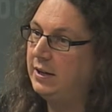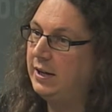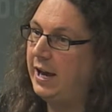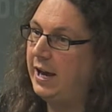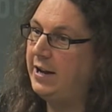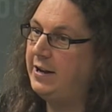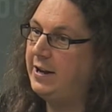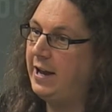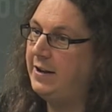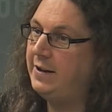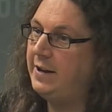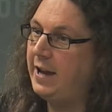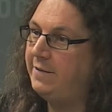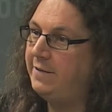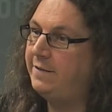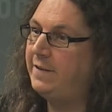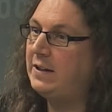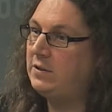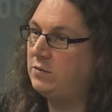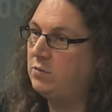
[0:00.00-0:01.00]

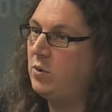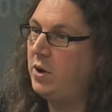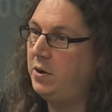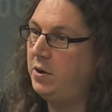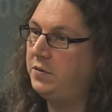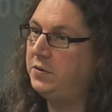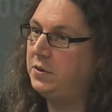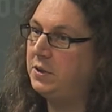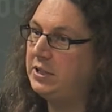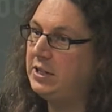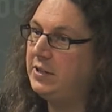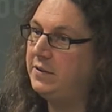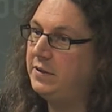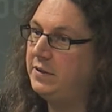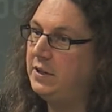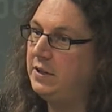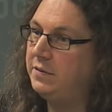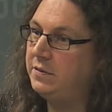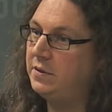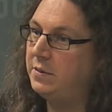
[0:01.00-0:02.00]
And that's one of the key
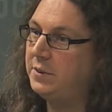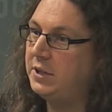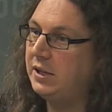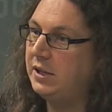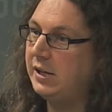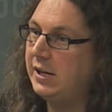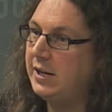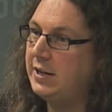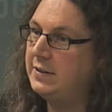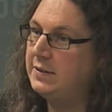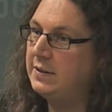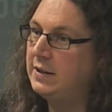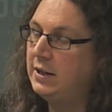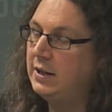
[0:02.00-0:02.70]
things for me, is